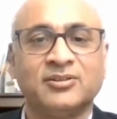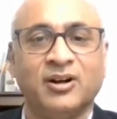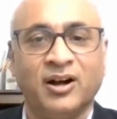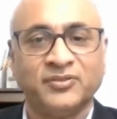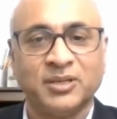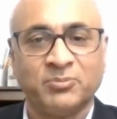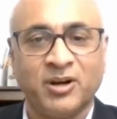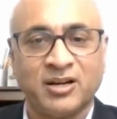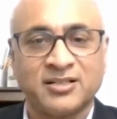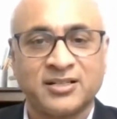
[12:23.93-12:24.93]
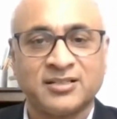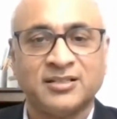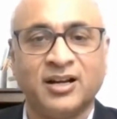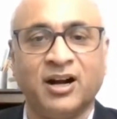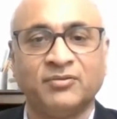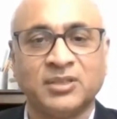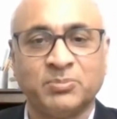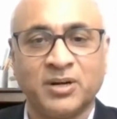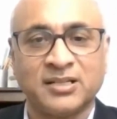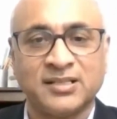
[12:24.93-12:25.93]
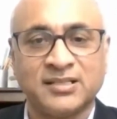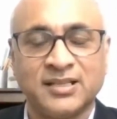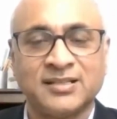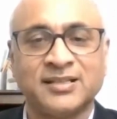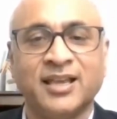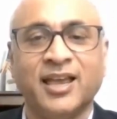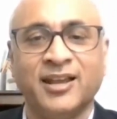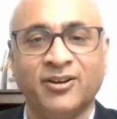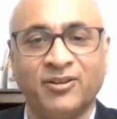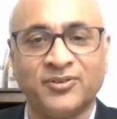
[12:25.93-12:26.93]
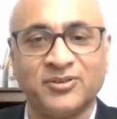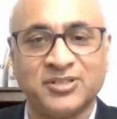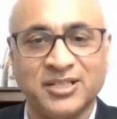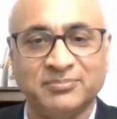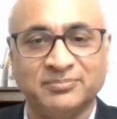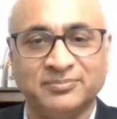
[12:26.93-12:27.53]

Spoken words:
of the product, of the processes, and of your team.